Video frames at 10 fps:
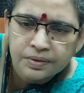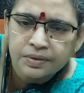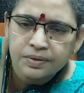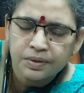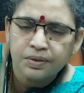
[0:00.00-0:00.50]

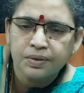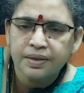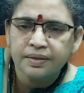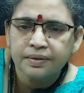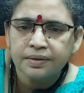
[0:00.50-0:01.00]
So
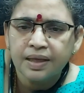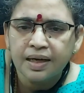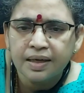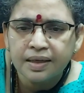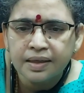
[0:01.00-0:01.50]

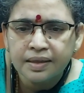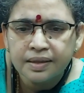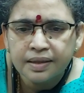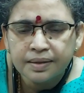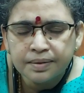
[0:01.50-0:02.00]
the
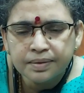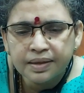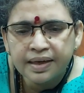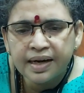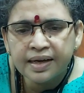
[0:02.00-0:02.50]

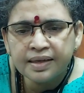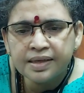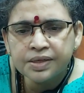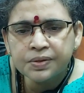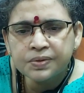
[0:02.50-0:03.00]
gray
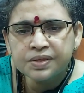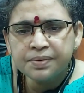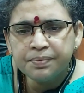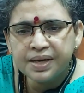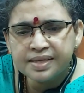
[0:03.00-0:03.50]
color shows the
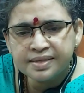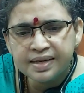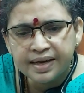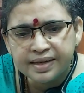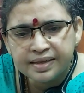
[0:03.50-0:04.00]

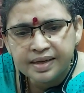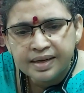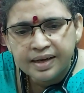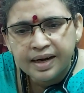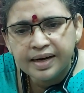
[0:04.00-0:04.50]
baseline
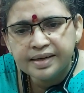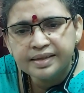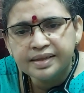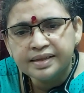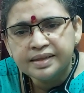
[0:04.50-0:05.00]

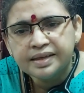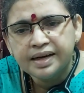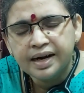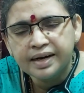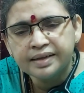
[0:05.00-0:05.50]
and the
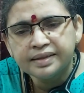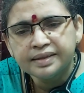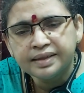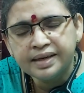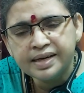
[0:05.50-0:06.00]

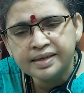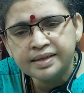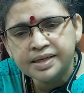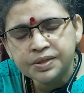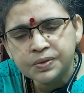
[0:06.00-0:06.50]
green
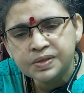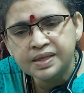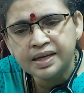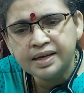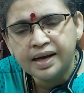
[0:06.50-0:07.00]
color shows
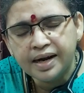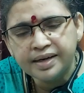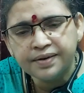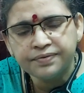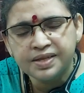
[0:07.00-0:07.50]
the
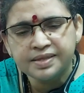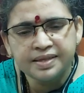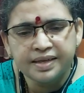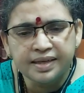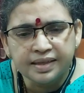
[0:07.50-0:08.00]
end of the
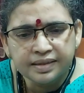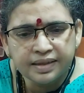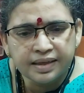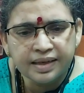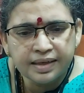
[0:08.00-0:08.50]
study,
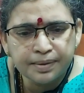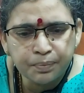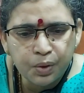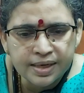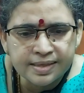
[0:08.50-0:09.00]
the color
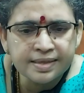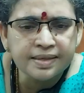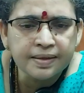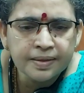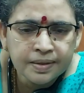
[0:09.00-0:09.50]
bars.
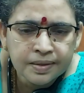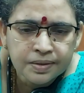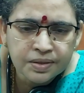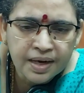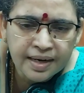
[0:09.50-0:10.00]

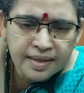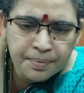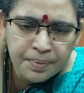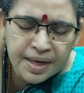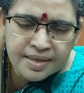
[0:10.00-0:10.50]
So at the
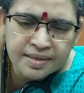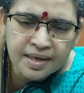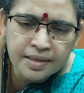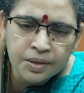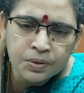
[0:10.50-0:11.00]

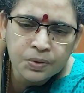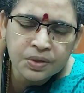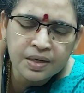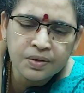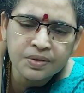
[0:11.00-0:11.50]
baseline the
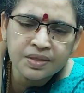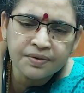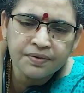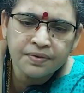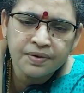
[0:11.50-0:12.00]
total dose
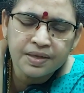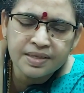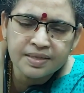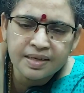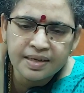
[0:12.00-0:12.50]
of
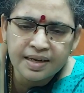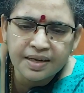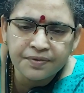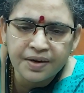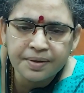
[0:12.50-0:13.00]
insulin
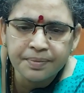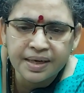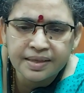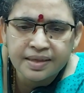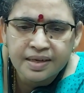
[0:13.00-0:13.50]

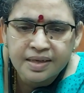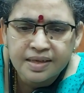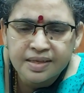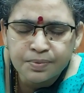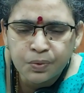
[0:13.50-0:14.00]
requirement
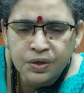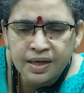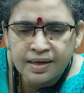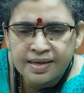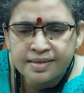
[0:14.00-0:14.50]
is more
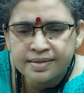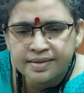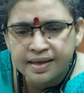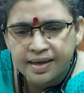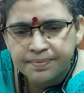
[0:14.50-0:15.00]
or less
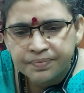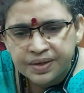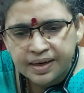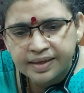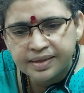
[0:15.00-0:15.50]
same.
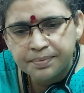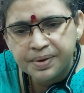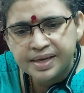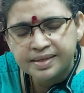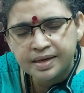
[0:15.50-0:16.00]
At the
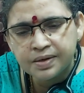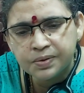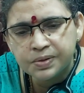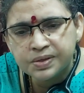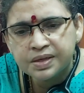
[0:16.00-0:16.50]
basal
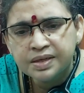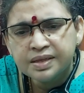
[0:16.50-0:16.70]
dose